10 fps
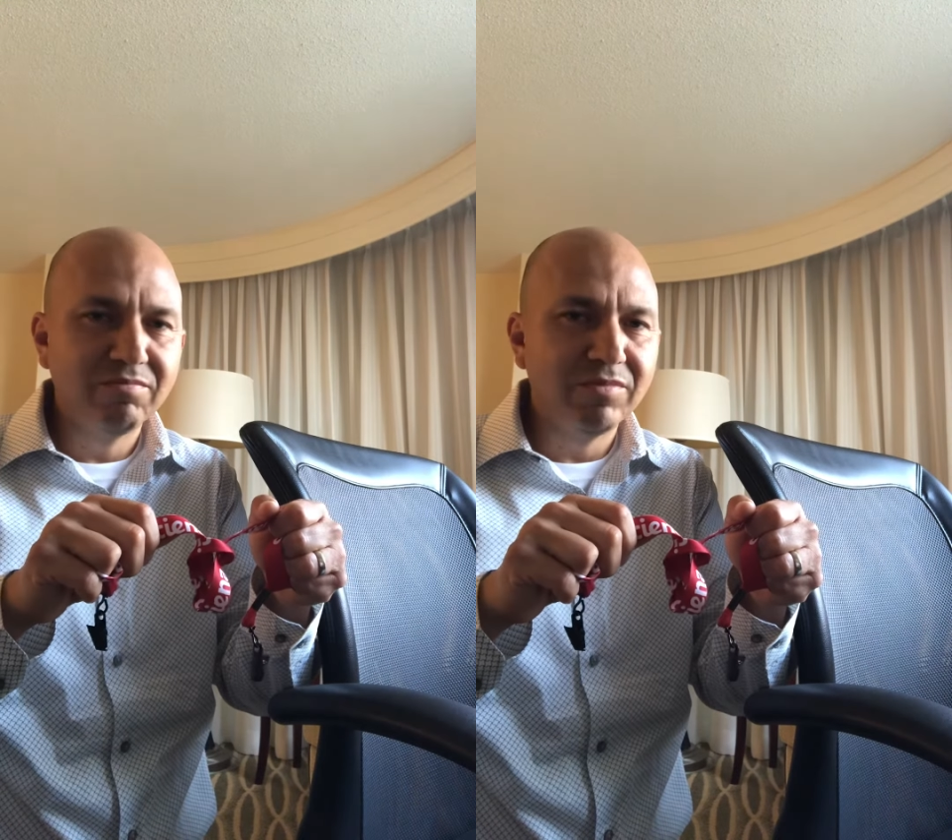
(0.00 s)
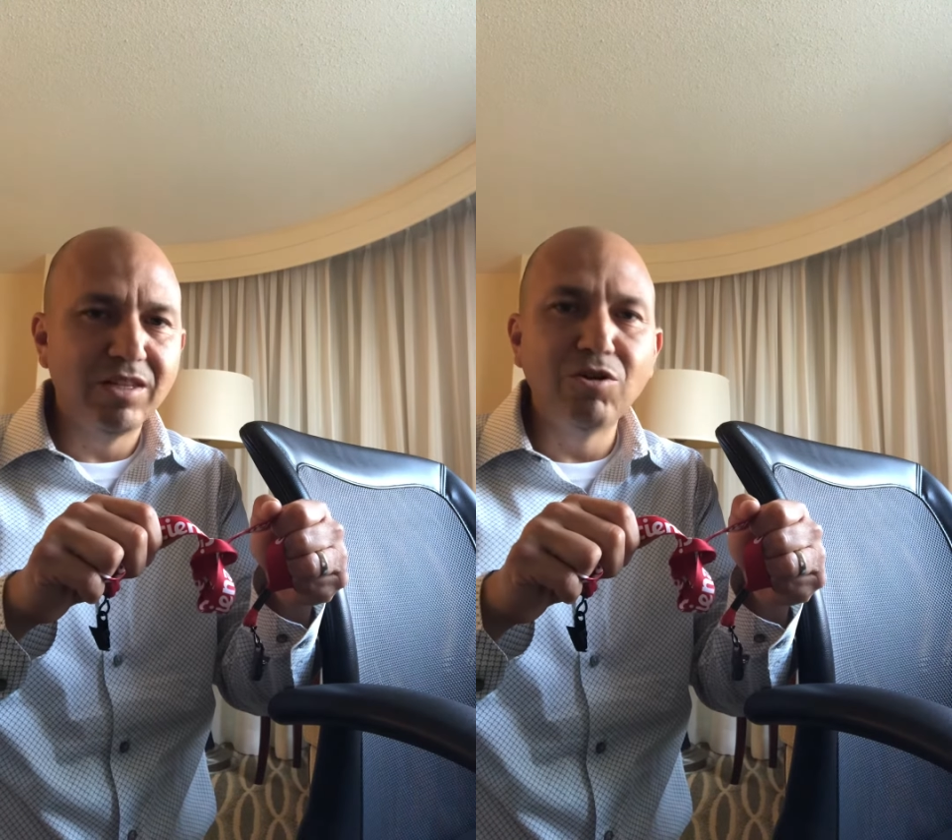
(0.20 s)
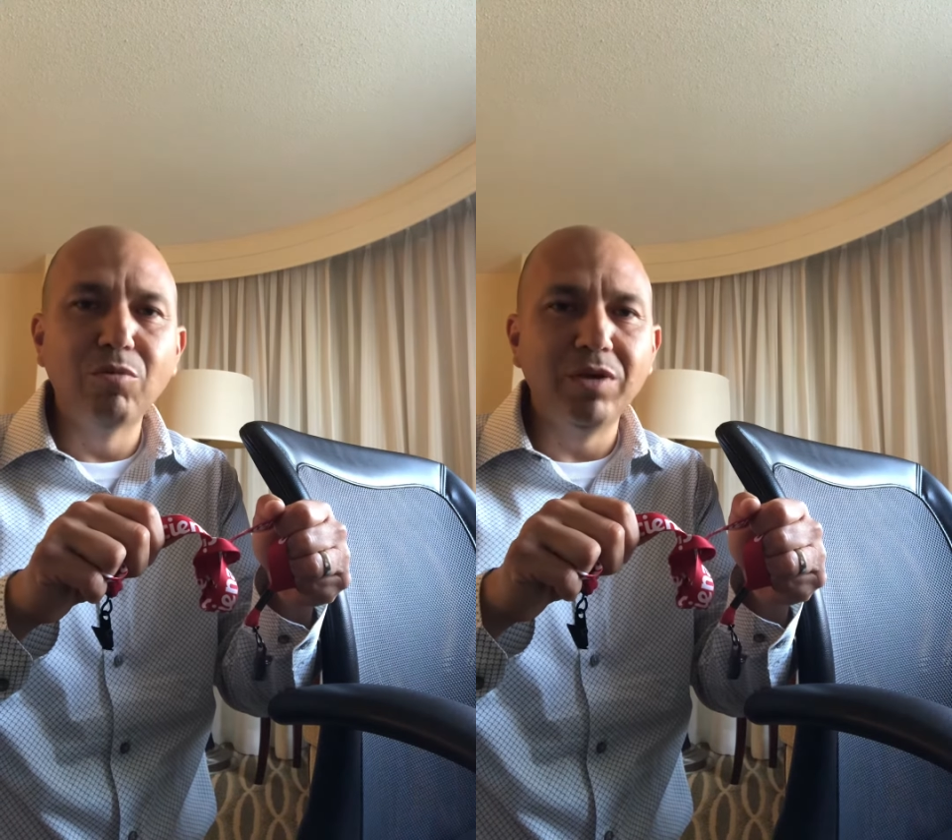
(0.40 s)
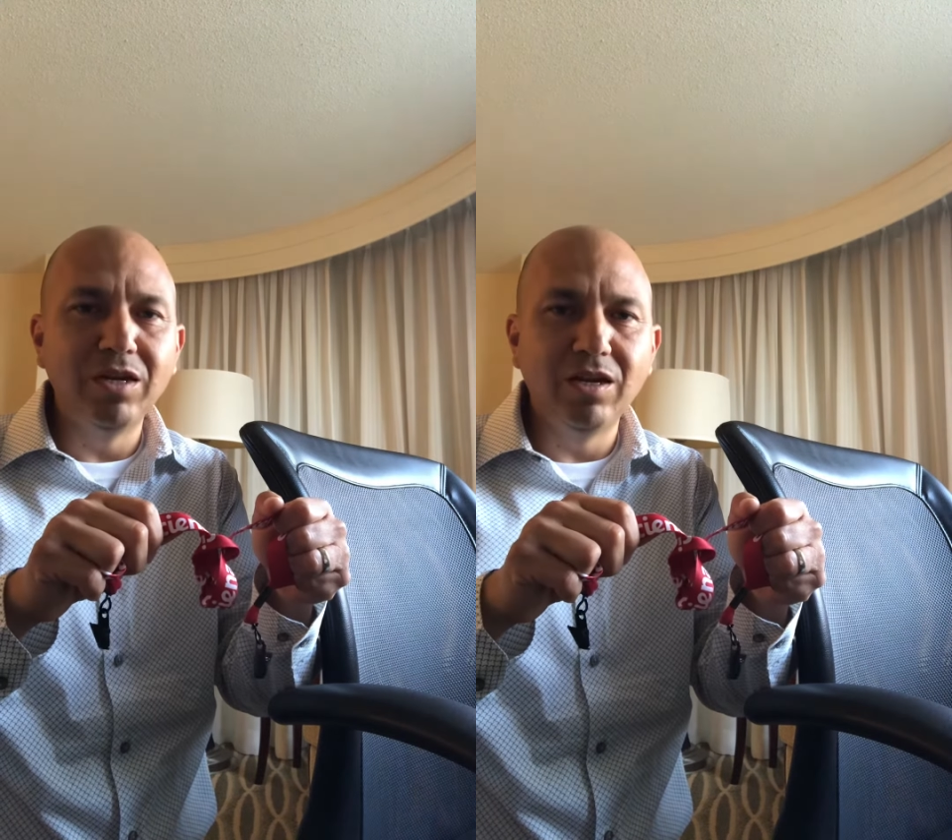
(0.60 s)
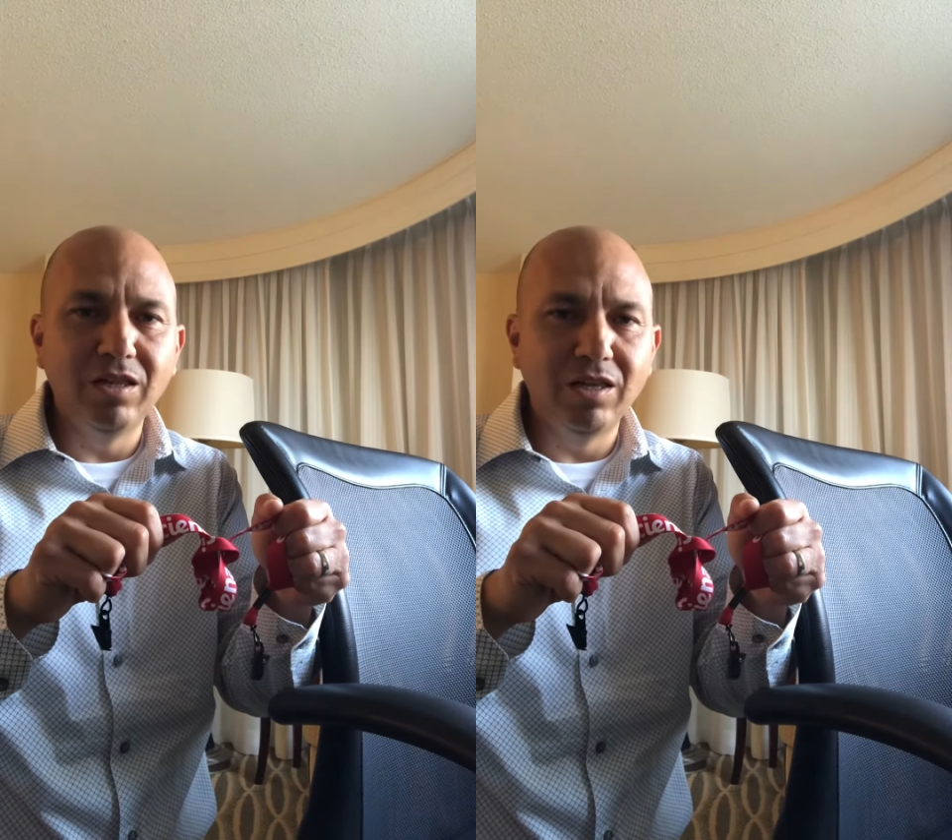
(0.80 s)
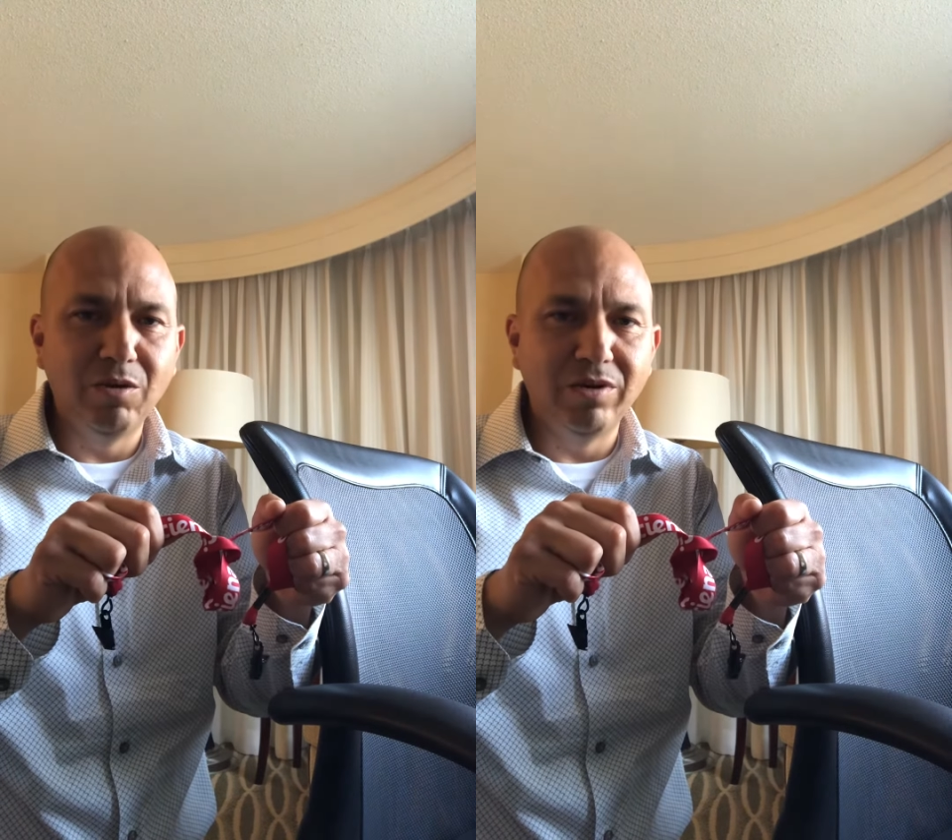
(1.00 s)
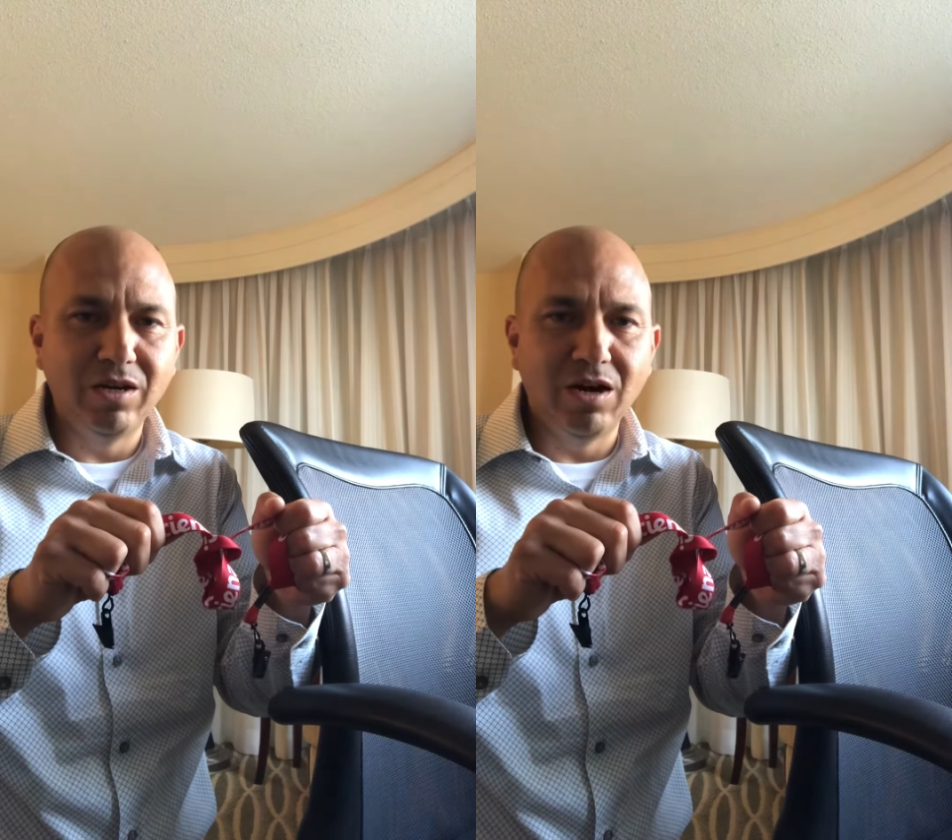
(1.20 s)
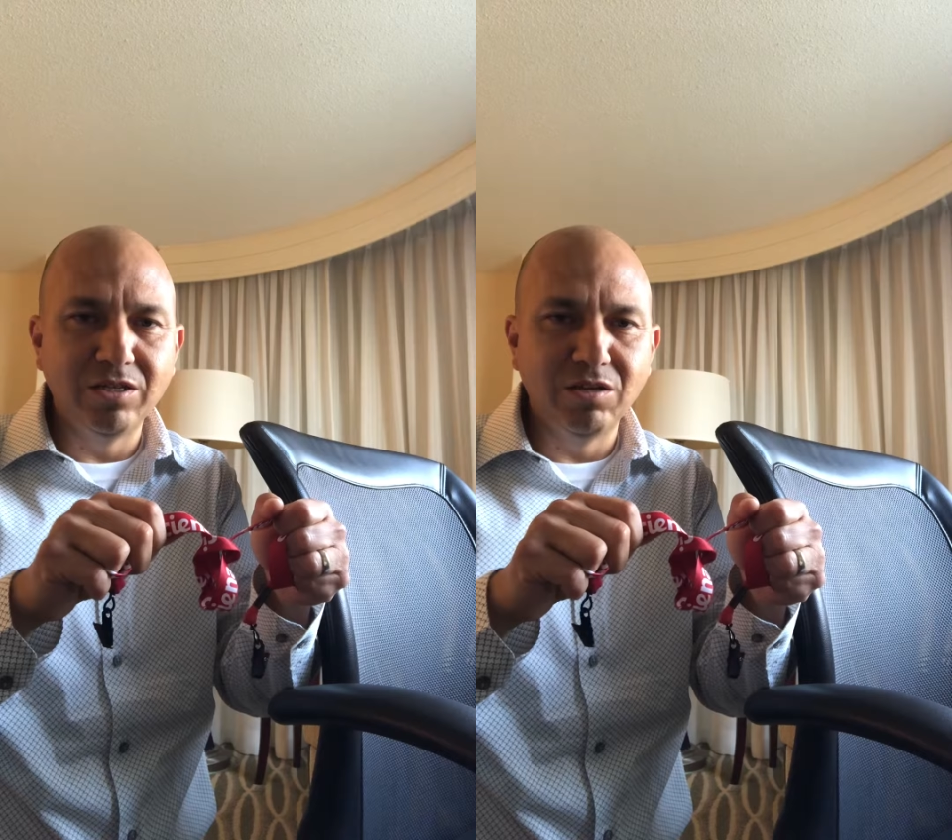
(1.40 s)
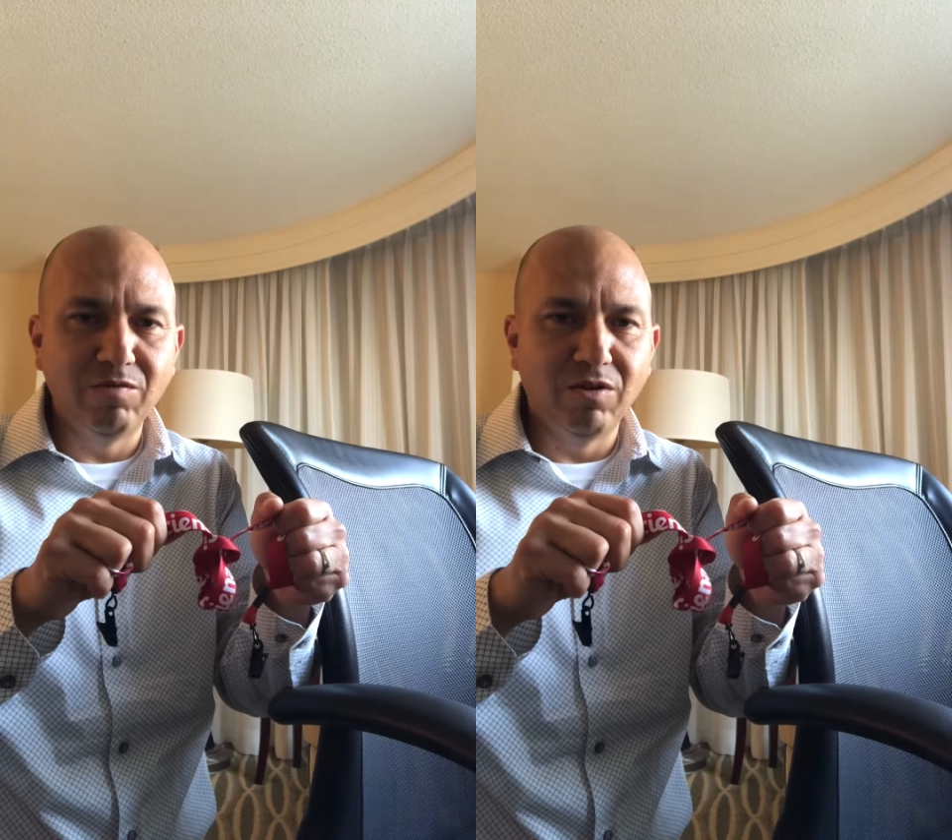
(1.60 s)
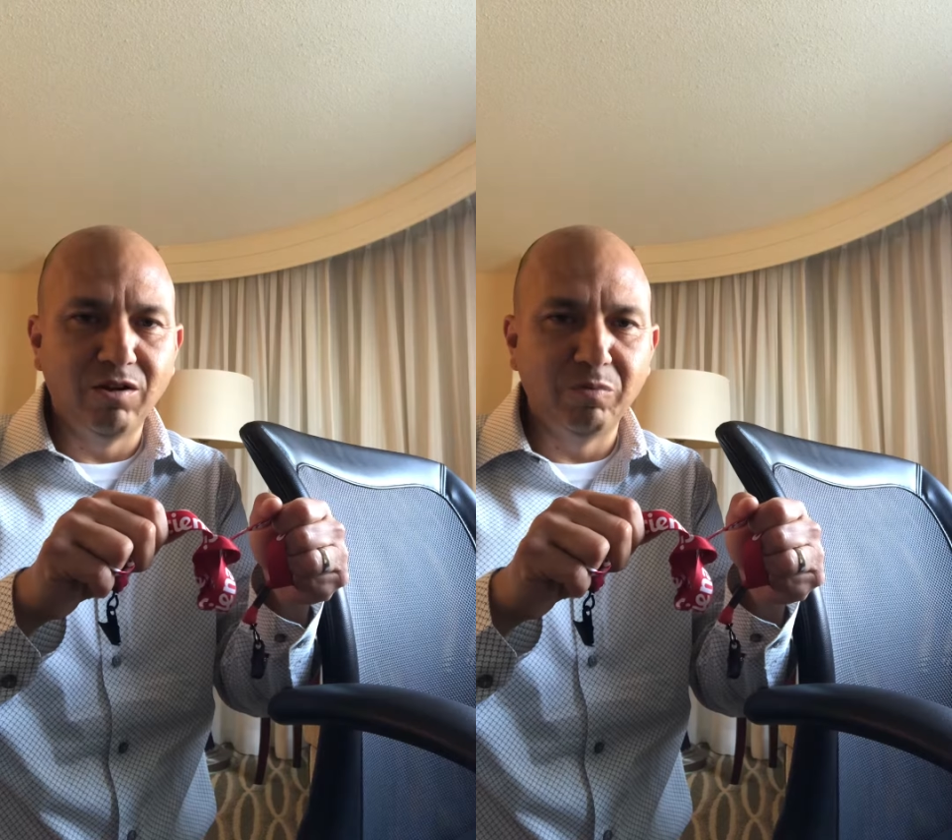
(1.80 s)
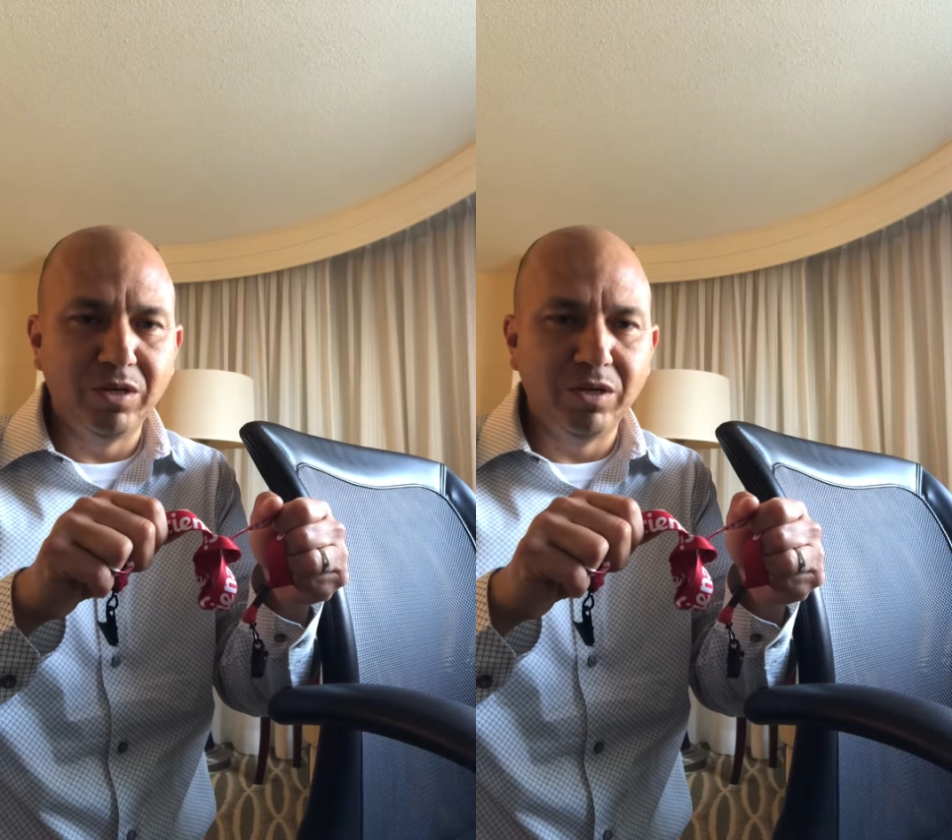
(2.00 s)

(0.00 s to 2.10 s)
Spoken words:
they don't mean anything when God's involved.